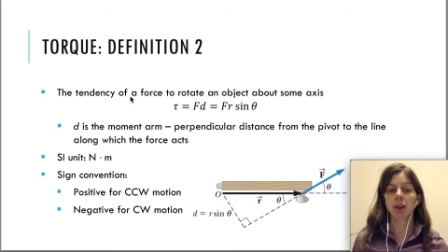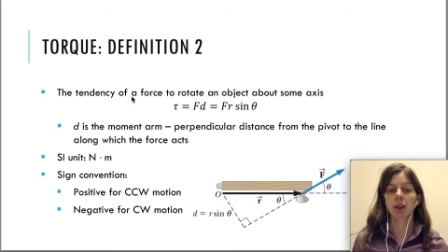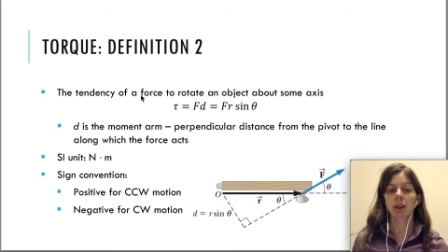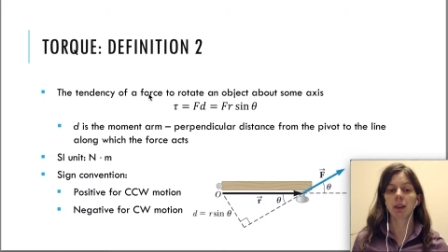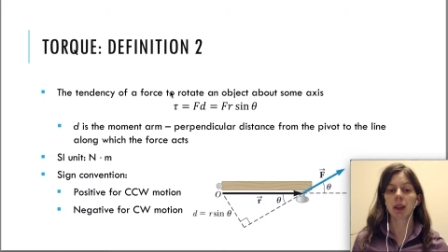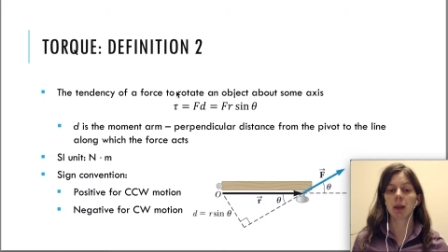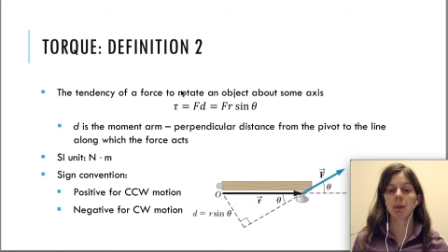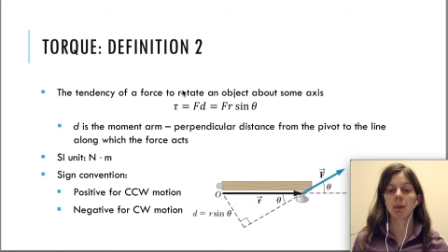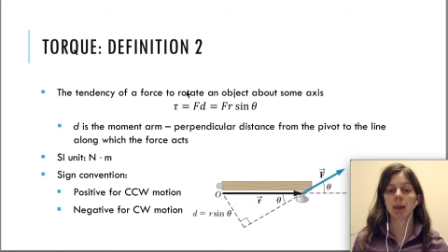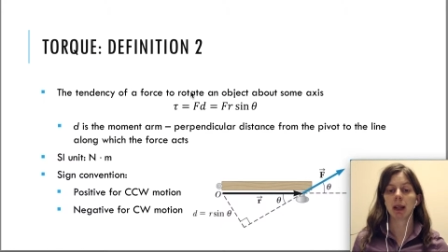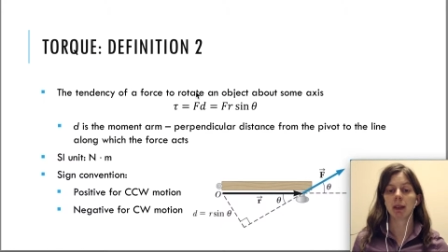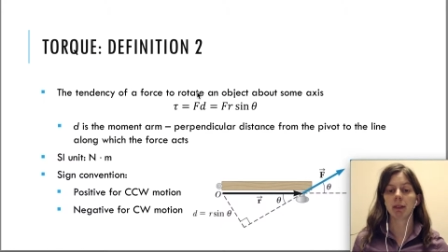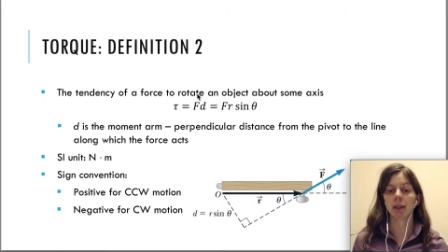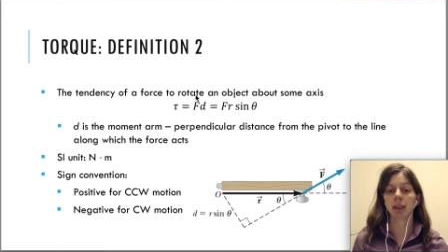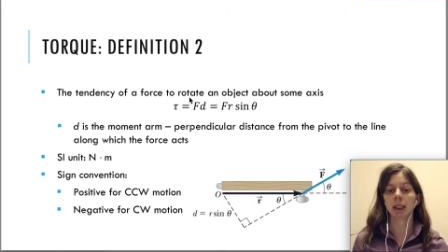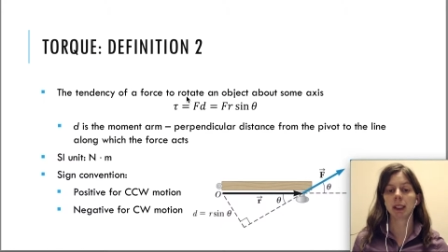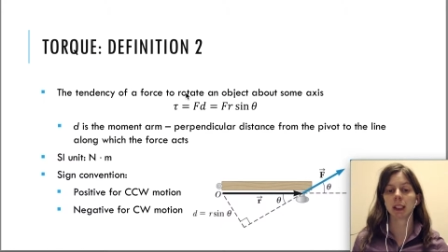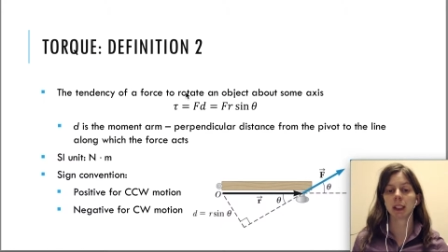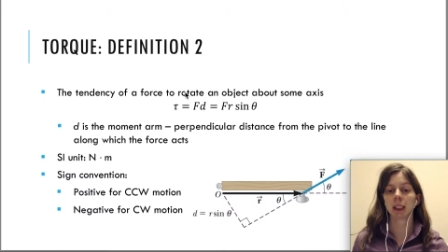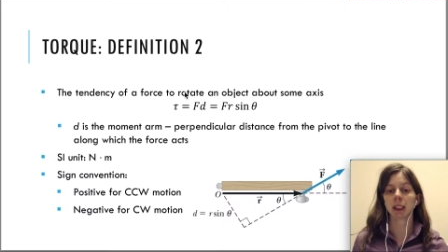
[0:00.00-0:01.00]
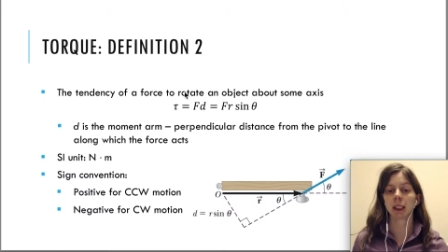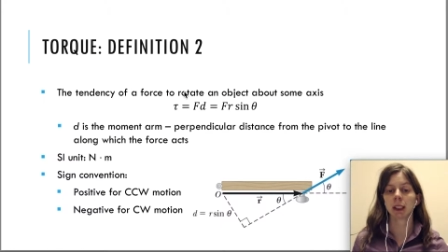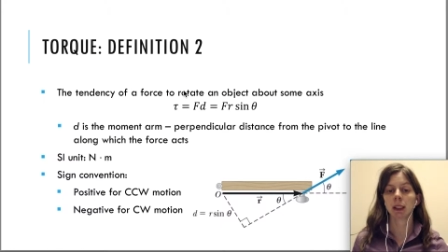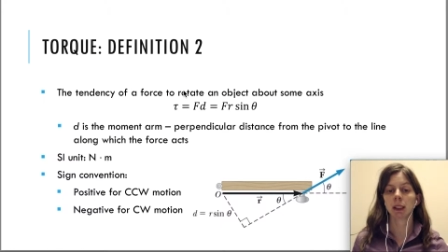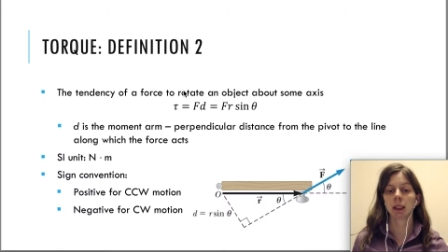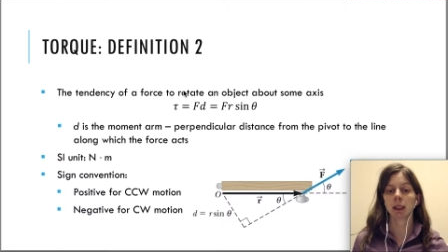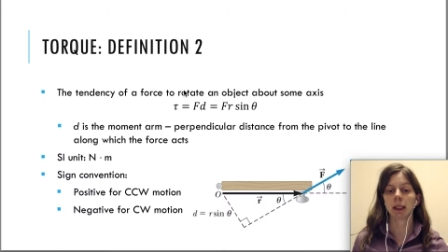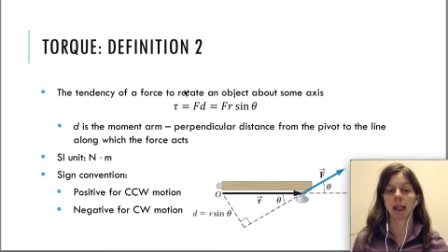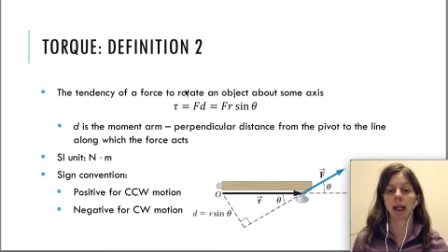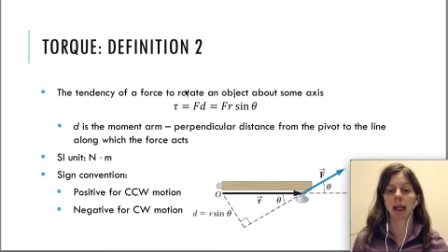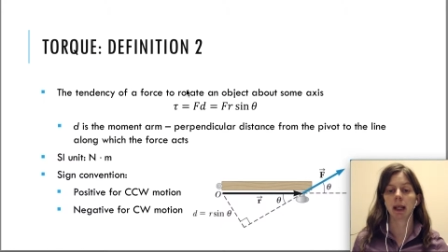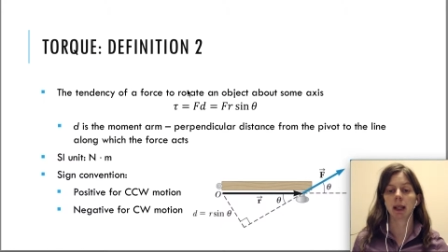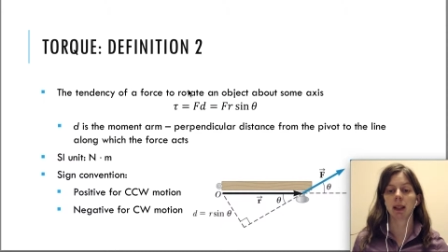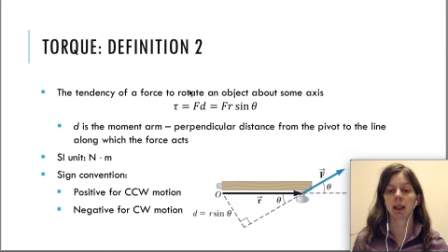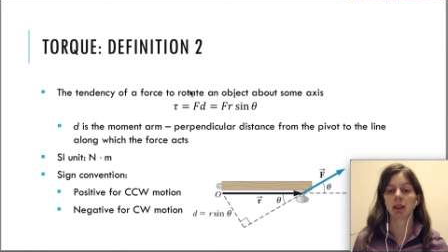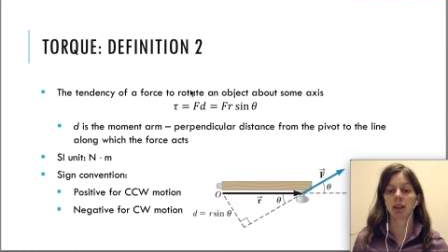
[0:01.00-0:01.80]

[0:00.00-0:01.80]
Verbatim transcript: same definition that is